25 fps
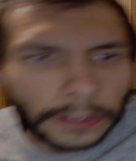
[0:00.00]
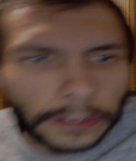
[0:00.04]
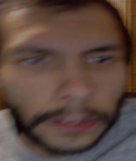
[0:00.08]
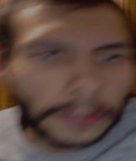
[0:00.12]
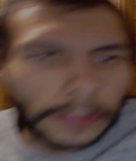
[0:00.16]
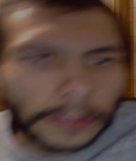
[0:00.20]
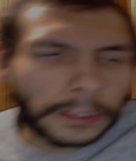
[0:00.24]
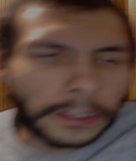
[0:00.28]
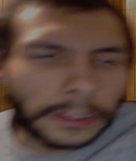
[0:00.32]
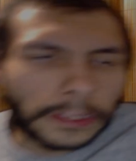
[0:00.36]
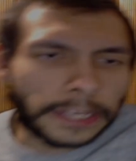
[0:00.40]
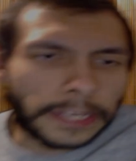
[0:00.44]

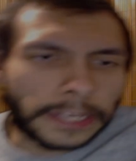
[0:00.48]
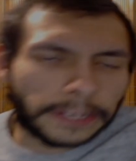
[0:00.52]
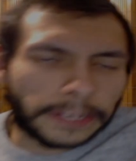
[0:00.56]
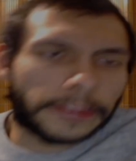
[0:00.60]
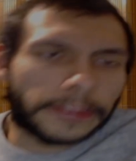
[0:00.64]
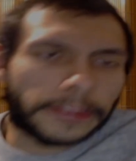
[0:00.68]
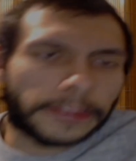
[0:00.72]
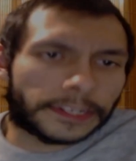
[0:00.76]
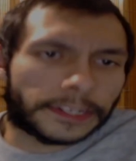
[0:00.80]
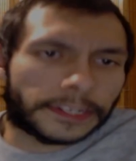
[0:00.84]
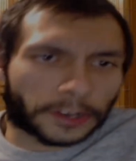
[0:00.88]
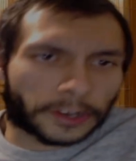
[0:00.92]

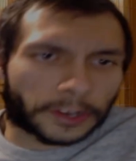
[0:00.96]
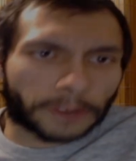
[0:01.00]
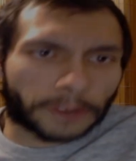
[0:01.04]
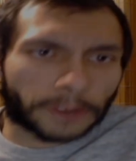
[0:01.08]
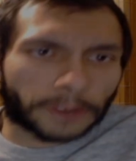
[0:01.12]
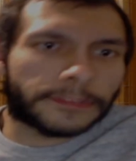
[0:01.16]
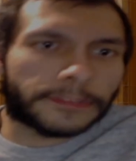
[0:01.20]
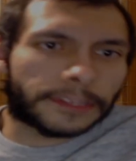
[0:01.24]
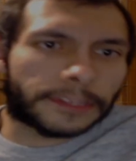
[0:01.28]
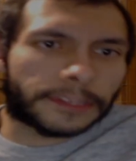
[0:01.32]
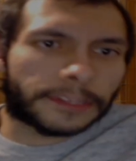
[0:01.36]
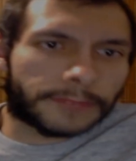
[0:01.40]
the
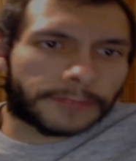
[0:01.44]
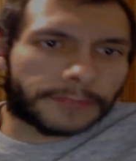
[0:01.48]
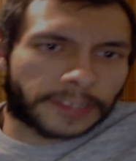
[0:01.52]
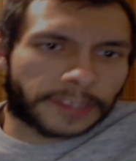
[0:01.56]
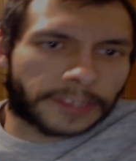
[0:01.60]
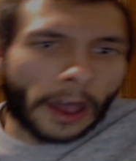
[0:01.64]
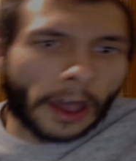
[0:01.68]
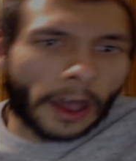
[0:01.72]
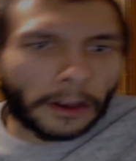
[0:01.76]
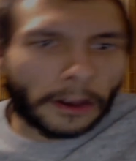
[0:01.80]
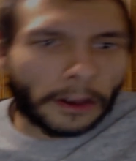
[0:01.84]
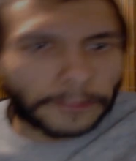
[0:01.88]
terms
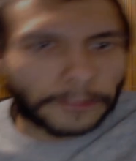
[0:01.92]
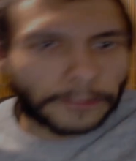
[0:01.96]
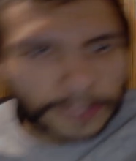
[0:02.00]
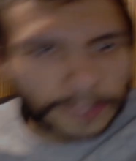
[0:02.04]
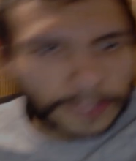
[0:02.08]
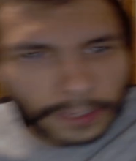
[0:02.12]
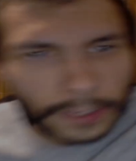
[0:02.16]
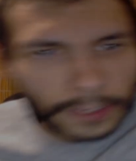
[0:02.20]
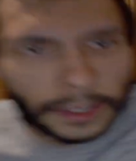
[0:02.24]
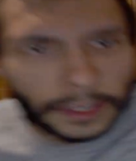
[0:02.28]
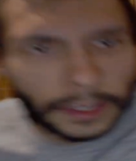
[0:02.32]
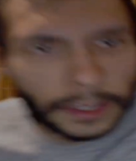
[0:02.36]

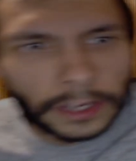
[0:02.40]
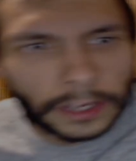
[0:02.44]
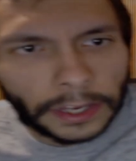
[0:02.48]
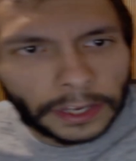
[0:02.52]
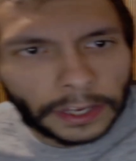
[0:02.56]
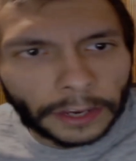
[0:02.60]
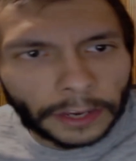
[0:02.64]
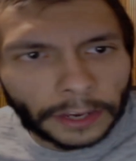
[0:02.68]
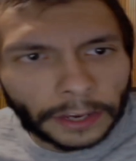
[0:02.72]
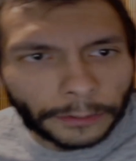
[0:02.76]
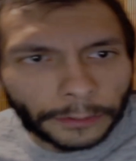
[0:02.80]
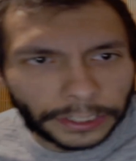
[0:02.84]
themselves,
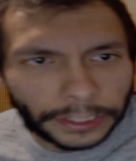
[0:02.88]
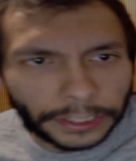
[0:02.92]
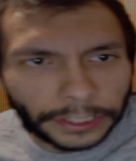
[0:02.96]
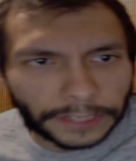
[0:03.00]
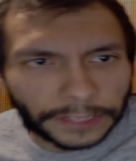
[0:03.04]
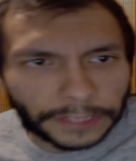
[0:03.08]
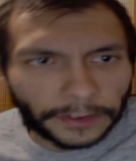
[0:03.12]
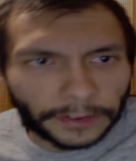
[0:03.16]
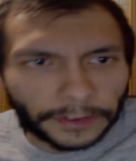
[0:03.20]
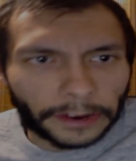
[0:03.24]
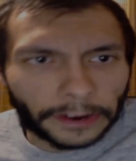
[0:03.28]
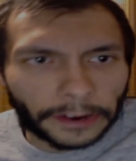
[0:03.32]
which is
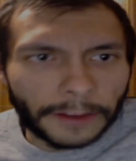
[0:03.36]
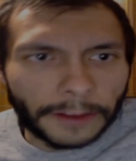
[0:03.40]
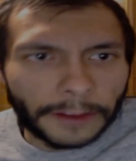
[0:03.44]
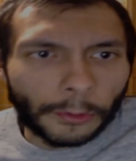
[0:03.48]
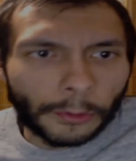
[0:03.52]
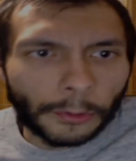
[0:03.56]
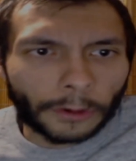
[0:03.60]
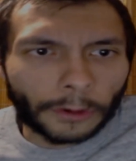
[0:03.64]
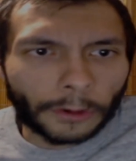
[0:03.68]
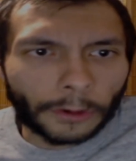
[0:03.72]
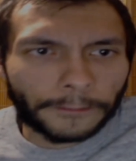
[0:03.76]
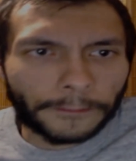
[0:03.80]
very
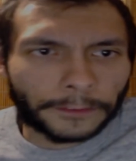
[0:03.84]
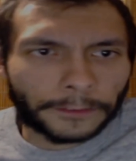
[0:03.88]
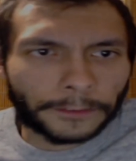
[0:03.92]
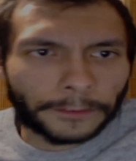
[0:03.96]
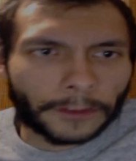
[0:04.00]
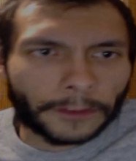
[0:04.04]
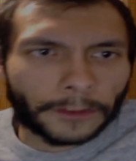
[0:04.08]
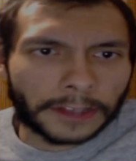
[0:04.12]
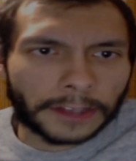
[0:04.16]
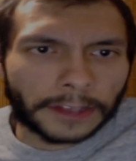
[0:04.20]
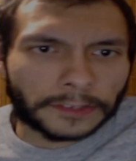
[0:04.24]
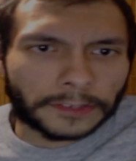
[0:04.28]
important for
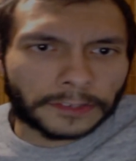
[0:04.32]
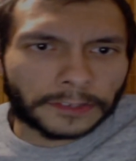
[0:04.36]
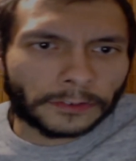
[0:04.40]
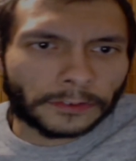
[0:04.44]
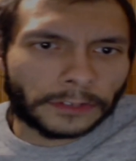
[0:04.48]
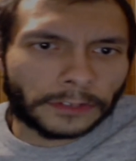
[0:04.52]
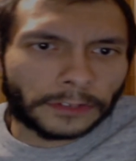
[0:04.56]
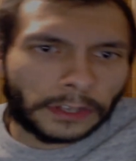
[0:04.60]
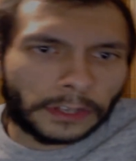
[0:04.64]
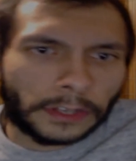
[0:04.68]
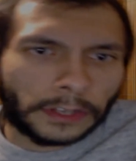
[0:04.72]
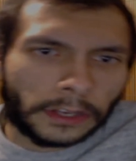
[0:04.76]

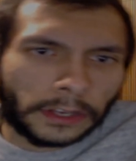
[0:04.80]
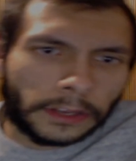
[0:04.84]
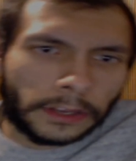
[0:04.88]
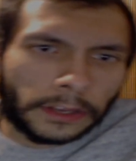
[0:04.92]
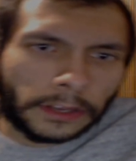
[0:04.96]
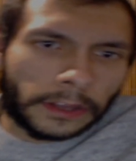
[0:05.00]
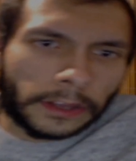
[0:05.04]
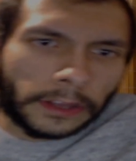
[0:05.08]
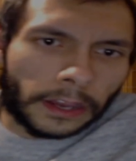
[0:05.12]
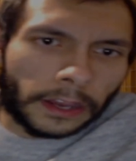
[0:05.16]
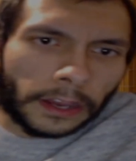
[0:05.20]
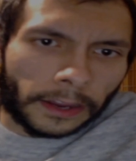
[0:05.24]
Russell,
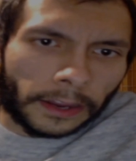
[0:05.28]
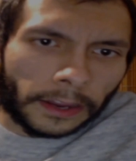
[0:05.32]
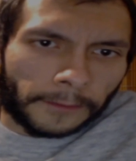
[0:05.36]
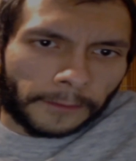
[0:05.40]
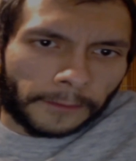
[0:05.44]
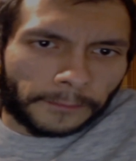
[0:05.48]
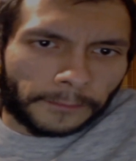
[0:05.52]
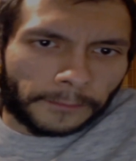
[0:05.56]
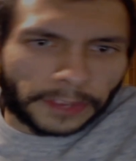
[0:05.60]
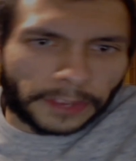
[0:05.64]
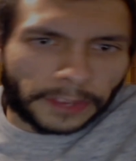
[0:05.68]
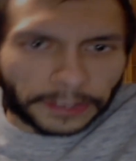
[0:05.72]

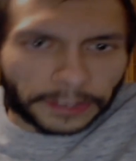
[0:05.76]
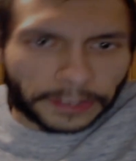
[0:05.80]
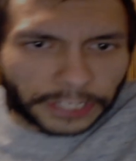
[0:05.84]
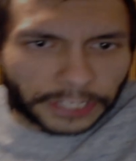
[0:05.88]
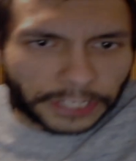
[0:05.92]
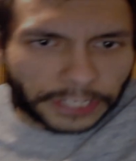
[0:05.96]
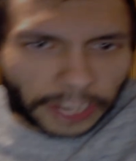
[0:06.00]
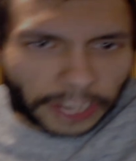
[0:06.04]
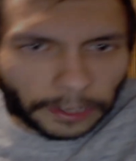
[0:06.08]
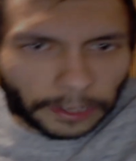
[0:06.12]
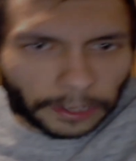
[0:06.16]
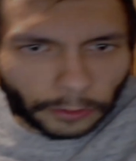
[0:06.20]
they're the
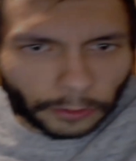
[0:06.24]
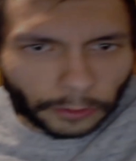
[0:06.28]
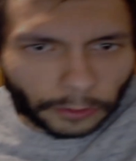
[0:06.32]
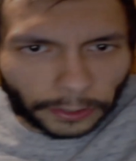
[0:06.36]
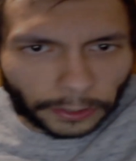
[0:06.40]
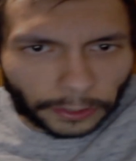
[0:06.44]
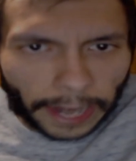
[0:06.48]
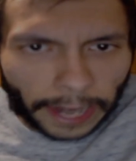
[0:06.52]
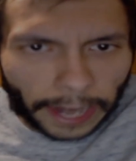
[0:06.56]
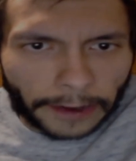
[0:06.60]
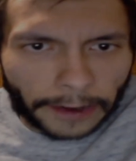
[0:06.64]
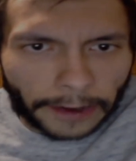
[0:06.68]
general
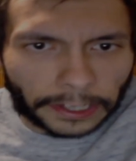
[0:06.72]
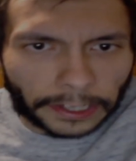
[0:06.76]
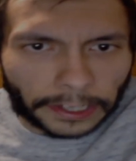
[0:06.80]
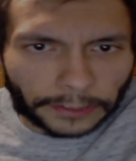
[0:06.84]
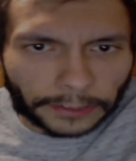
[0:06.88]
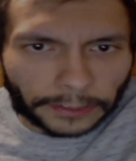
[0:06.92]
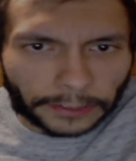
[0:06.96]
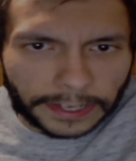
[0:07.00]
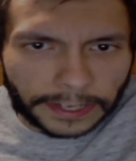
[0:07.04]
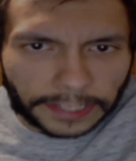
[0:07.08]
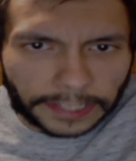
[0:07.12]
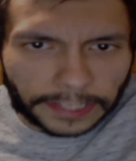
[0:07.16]

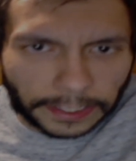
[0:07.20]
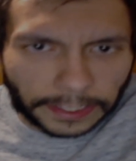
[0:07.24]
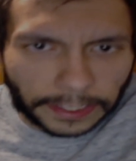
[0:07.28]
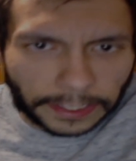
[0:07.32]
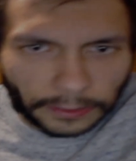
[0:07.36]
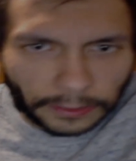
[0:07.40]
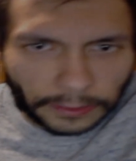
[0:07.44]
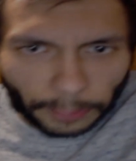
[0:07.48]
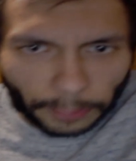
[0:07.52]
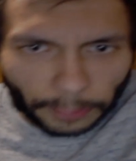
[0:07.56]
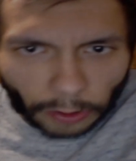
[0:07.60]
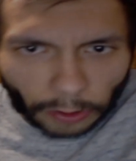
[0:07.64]
characteristics
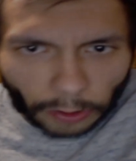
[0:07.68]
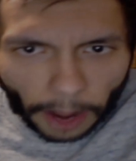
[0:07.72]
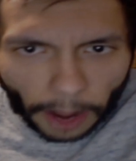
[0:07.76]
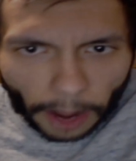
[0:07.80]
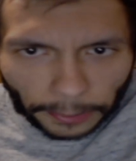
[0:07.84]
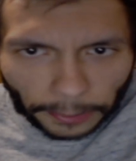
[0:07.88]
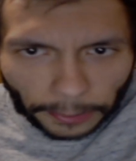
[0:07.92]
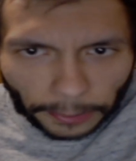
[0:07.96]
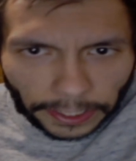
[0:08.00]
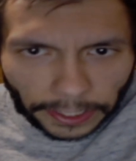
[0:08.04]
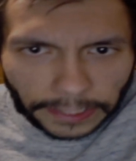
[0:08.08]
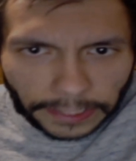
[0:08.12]
or
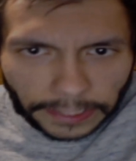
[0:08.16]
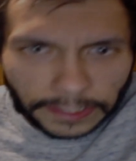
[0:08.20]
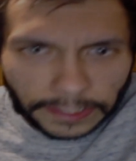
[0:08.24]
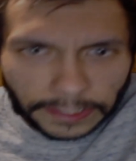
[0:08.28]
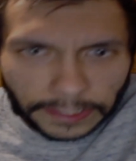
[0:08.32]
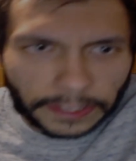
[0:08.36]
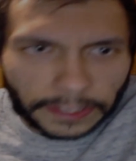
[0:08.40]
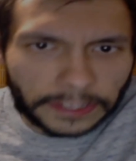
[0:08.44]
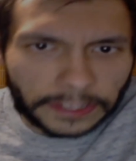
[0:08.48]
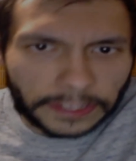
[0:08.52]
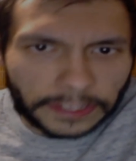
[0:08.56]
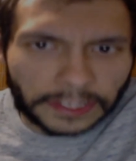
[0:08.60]

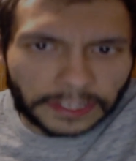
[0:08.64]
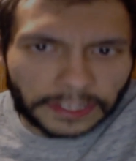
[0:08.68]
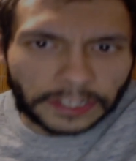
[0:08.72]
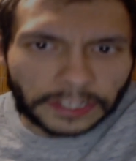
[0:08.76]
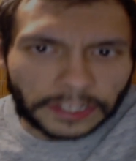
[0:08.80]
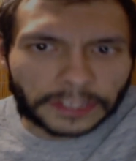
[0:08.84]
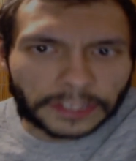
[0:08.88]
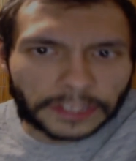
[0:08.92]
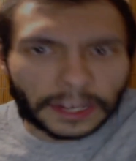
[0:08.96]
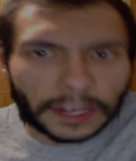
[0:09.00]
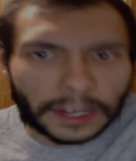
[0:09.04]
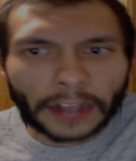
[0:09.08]
properties, such
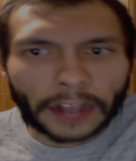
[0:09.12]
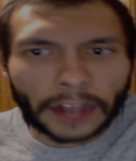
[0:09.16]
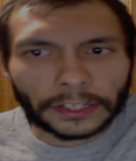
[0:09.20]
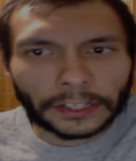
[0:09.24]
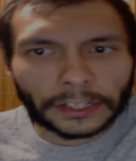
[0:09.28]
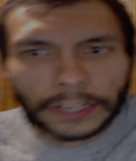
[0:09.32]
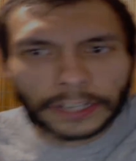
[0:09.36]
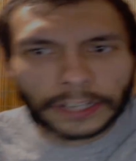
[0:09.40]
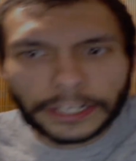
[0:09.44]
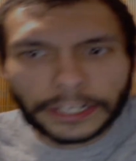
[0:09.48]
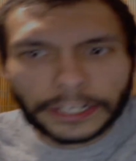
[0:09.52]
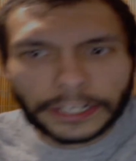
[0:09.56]
as
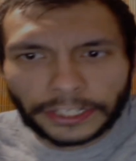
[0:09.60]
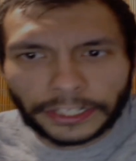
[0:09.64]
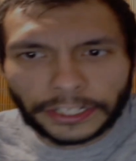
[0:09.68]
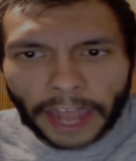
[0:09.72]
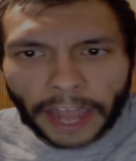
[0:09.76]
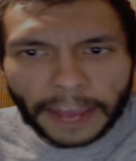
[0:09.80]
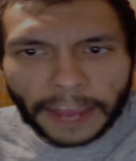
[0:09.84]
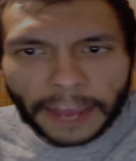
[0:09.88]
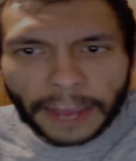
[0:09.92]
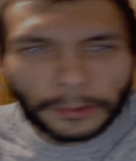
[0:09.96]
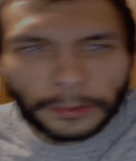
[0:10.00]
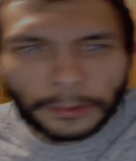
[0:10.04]
color and
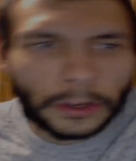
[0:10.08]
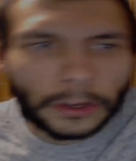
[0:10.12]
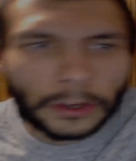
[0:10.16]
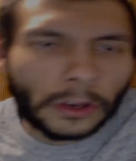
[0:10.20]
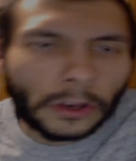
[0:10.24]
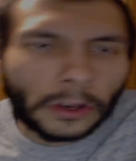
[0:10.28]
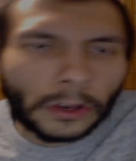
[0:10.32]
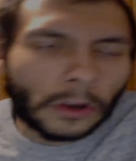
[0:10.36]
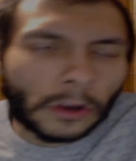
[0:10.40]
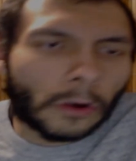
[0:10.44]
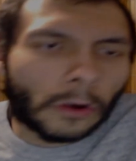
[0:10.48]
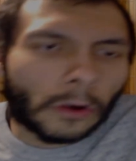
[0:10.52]
shape,
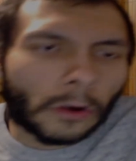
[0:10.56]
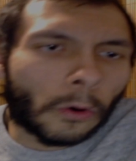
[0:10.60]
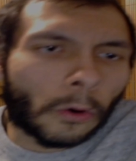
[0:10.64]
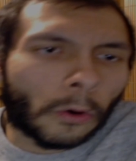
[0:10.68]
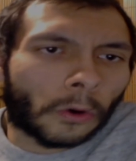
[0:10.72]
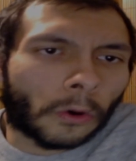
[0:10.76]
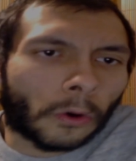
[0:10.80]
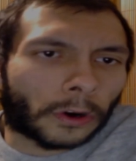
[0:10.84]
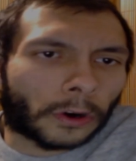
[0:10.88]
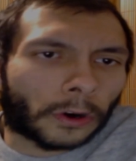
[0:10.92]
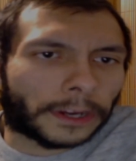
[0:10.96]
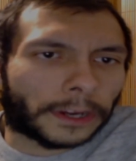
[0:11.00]

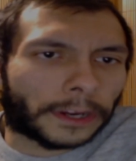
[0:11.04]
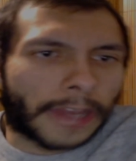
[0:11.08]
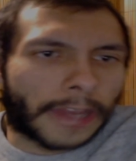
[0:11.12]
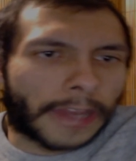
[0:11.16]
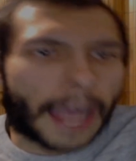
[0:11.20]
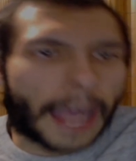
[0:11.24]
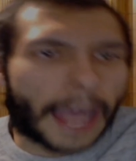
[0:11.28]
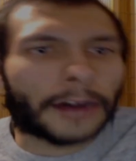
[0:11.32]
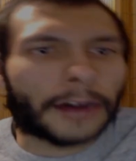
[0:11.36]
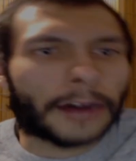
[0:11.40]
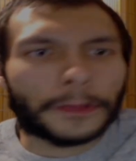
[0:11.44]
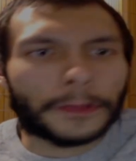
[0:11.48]
or in
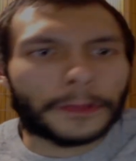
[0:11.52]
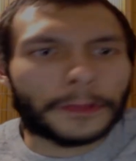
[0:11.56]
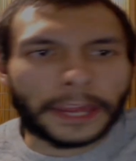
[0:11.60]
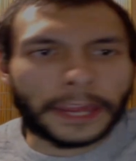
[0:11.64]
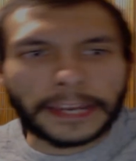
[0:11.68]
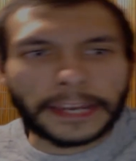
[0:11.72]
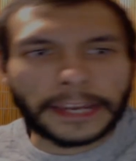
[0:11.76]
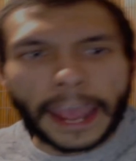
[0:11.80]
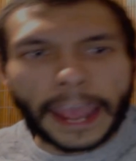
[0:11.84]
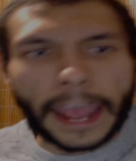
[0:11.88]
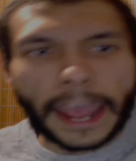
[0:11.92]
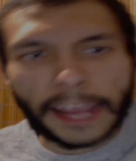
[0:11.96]
how they
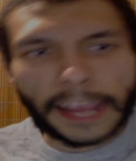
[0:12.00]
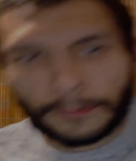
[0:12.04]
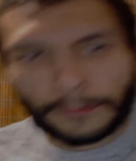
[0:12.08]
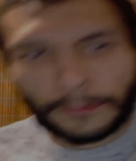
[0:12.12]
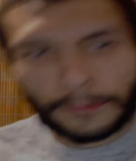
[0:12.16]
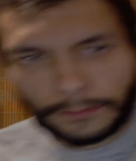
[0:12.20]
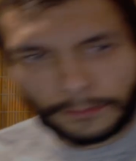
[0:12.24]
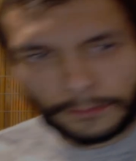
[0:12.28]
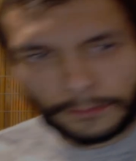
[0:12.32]
name